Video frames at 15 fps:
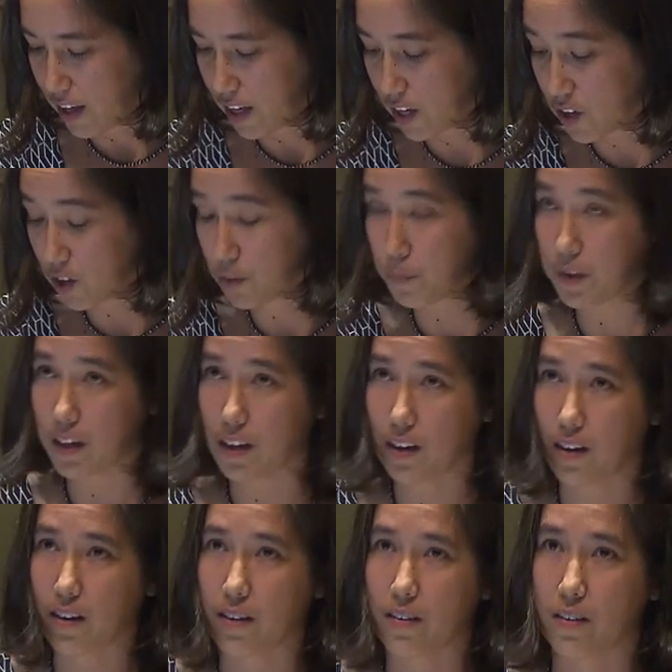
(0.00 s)
It could
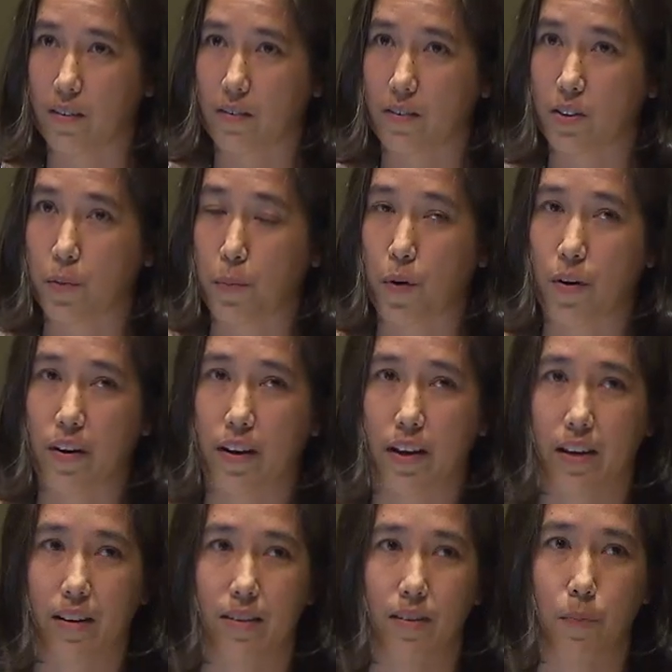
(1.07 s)
be
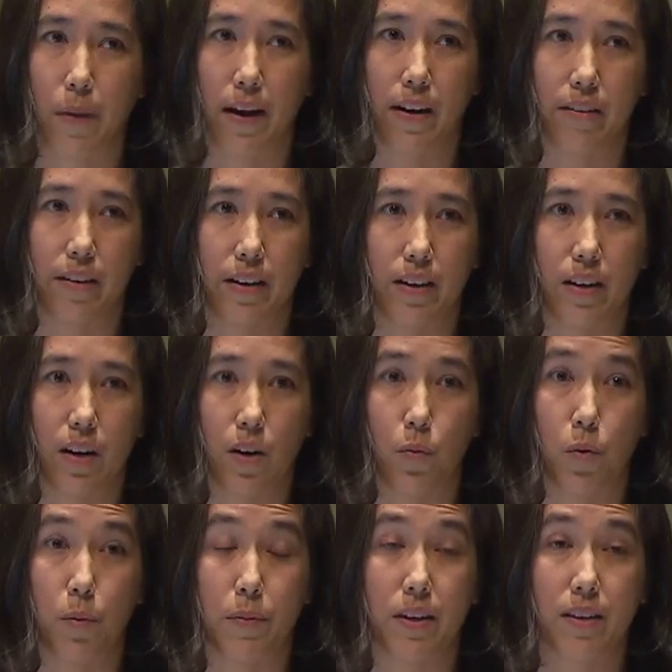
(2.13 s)
supporting an inspiring
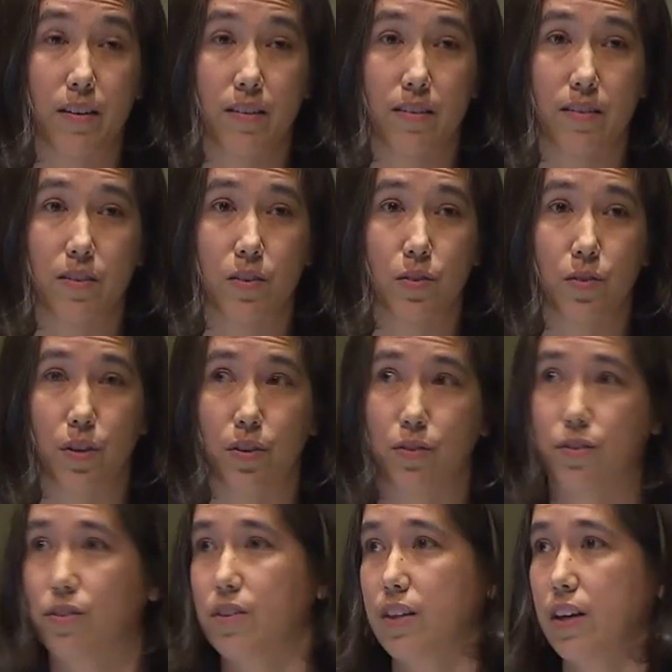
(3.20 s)
young woman to
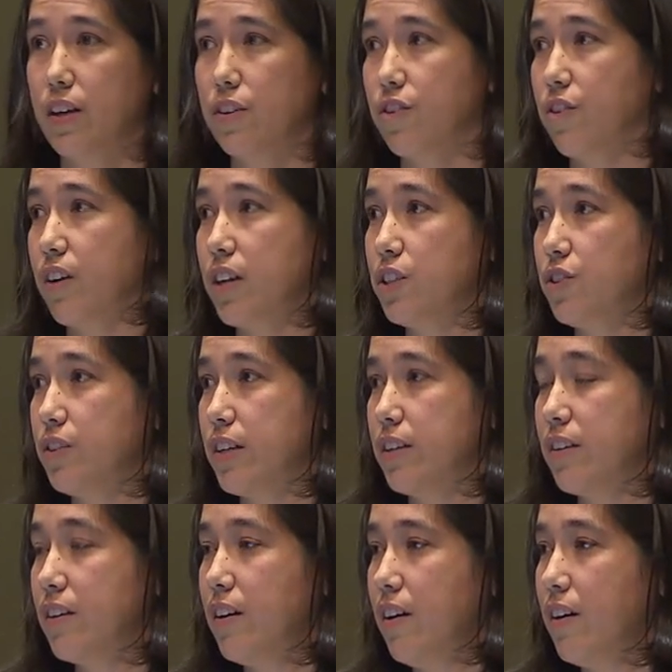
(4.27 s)
go to the
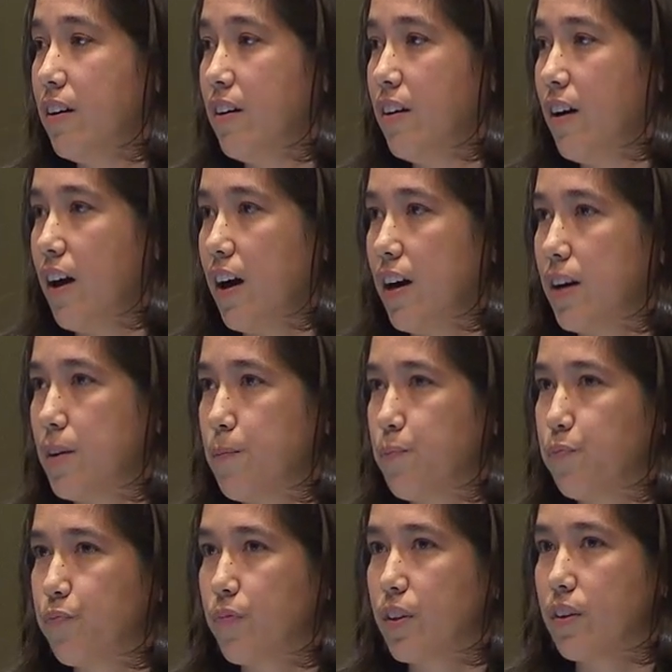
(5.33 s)
undergraduate,
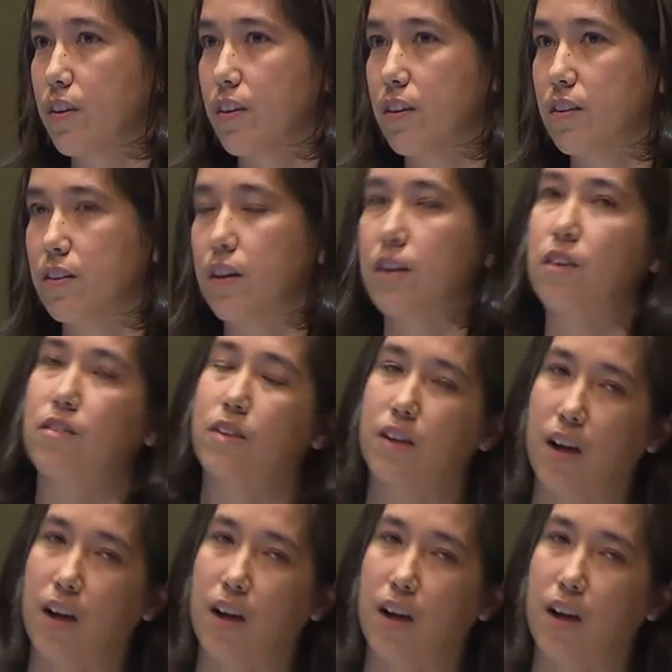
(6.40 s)
um, the, the